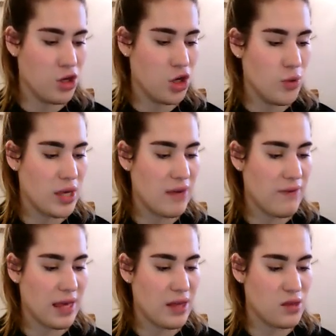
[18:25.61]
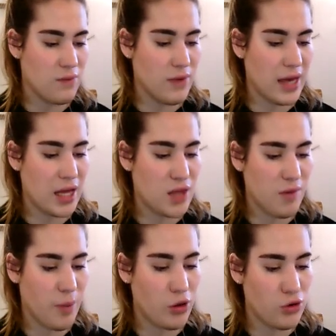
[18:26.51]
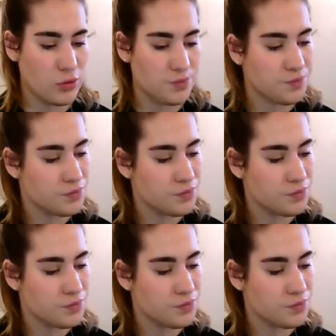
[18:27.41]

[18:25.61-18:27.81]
who were giving it something out of a bottle.